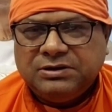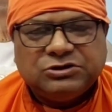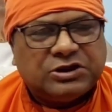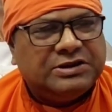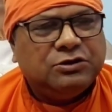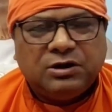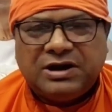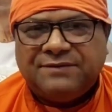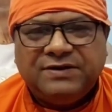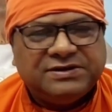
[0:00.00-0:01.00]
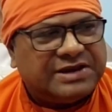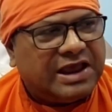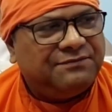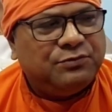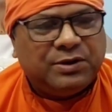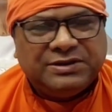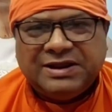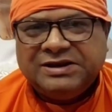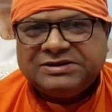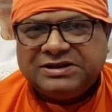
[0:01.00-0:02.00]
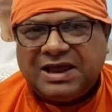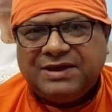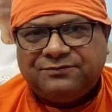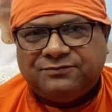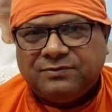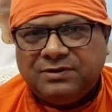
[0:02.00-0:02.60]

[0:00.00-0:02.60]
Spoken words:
There's nothing called lifeless. Everywhere there is life.